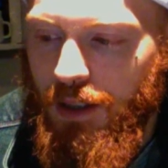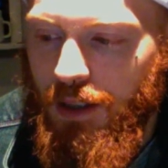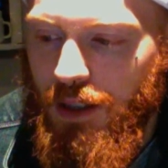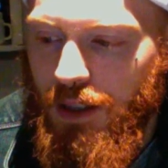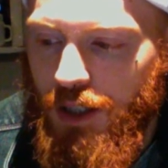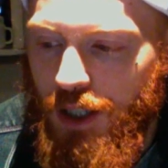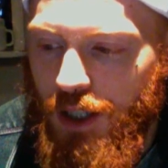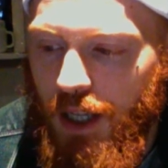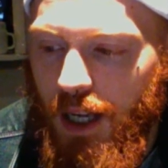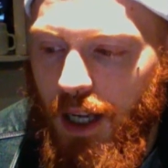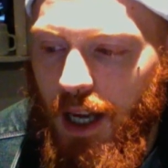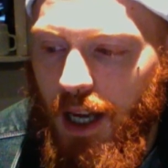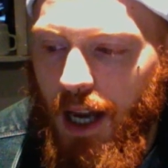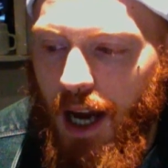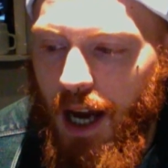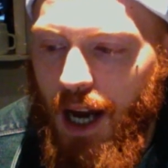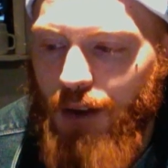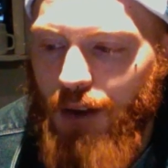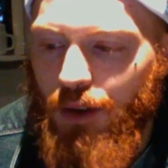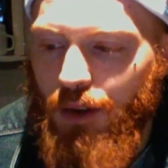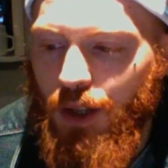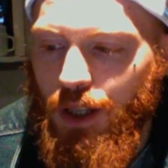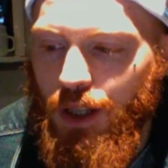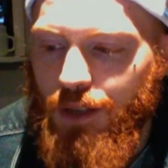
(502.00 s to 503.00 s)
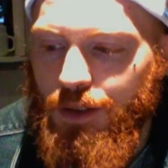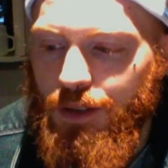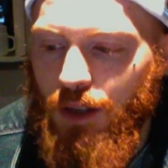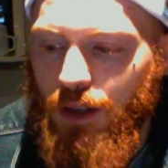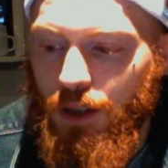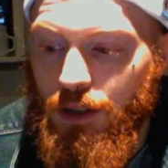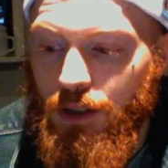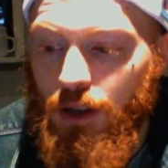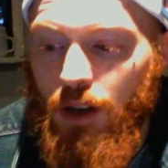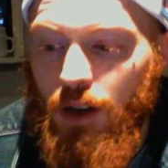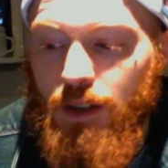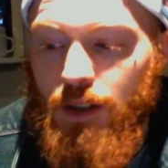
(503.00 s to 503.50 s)
Hieroglyphs
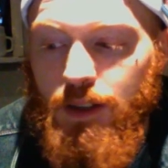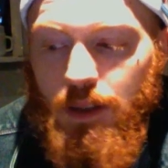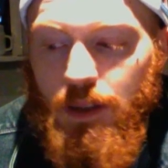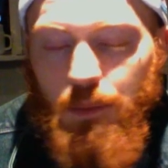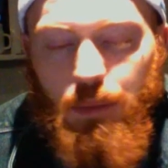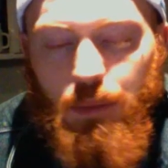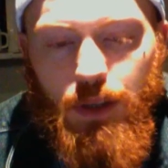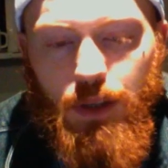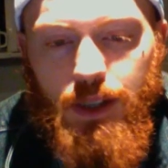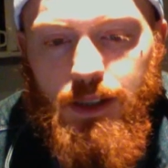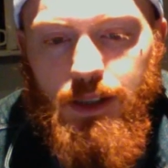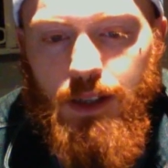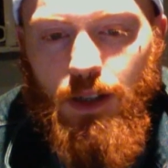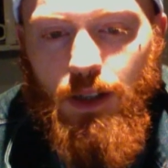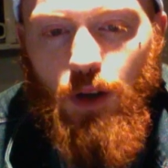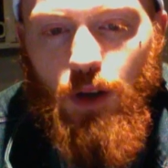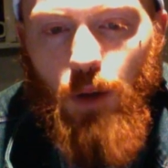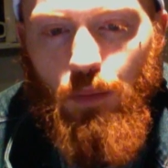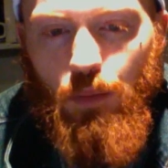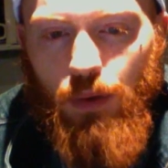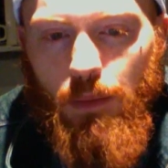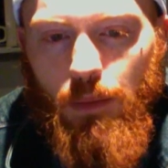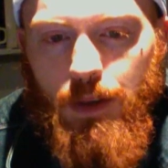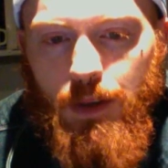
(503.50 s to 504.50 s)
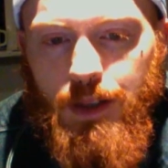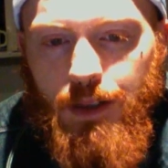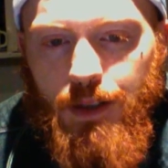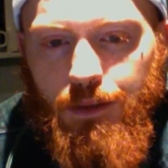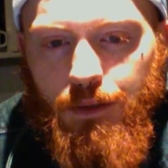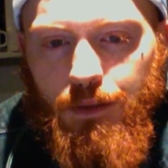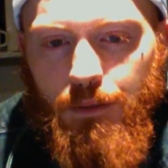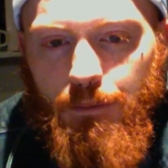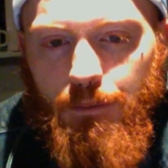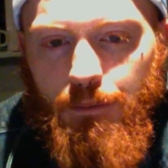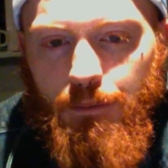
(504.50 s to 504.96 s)
are not simplistic or primitive.